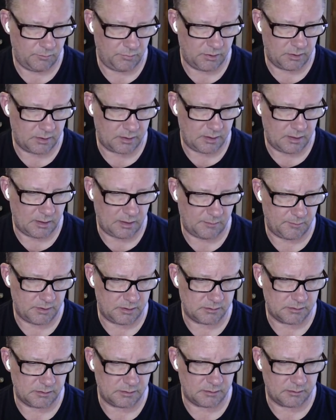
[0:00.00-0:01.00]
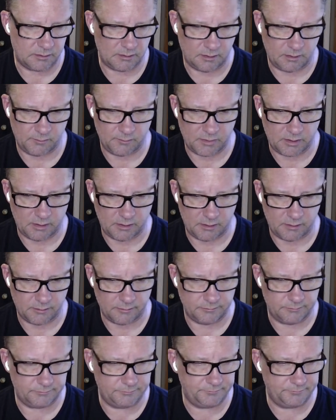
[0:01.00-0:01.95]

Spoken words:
put a comma as a delimiter.